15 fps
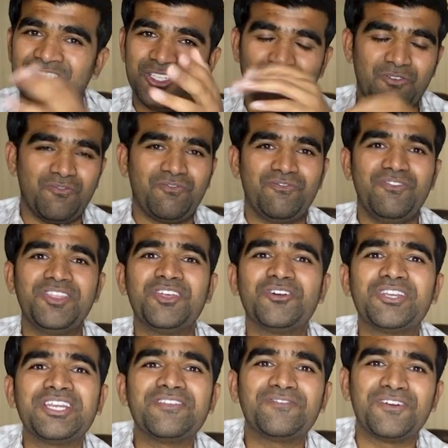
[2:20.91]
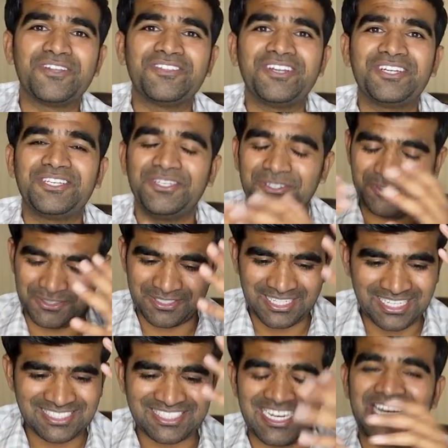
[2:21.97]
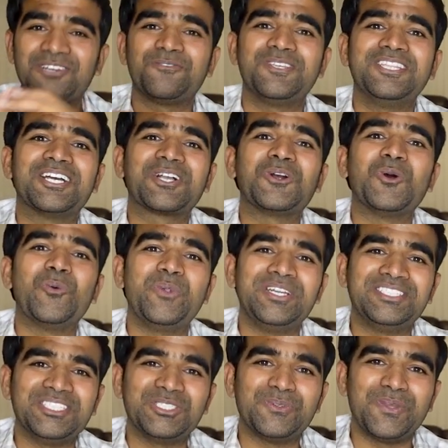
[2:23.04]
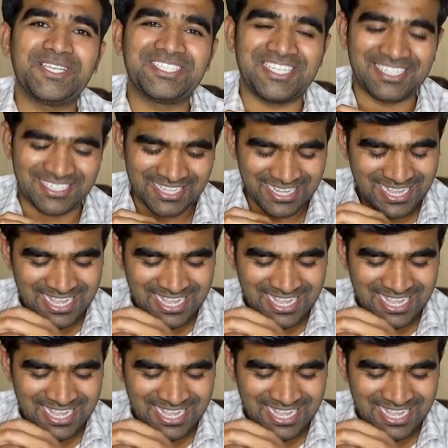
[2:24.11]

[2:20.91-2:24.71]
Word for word: so without any further ado, let's start with the COVID situation.